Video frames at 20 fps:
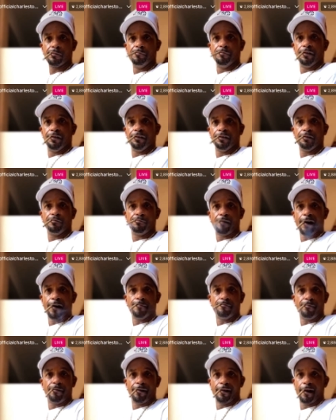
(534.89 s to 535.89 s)
Me and this
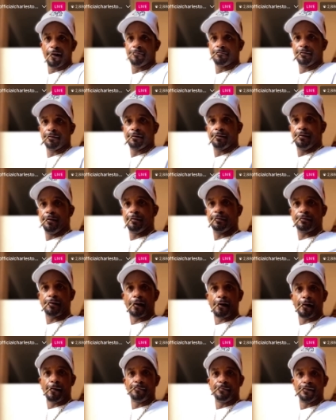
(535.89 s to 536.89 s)
white boy having a good
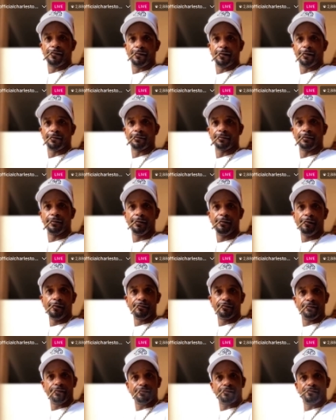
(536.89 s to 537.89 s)
time together.
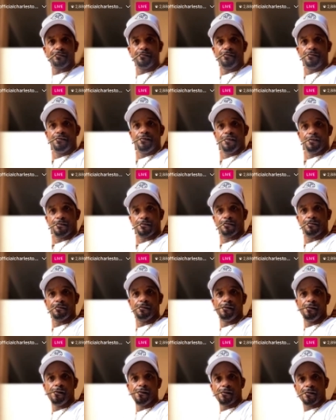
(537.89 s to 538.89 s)
This nigga
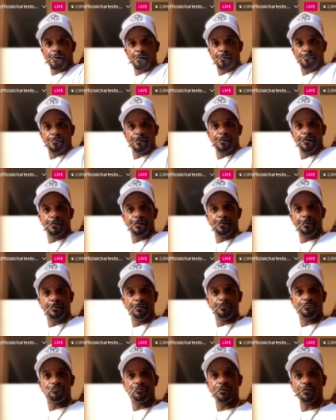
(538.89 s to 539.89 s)
come in and
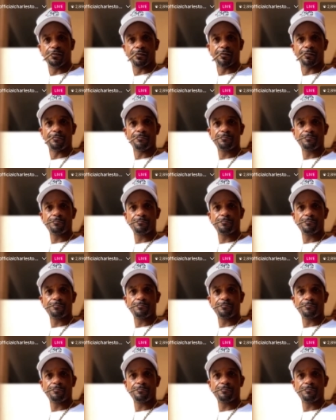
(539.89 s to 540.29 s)
interfere.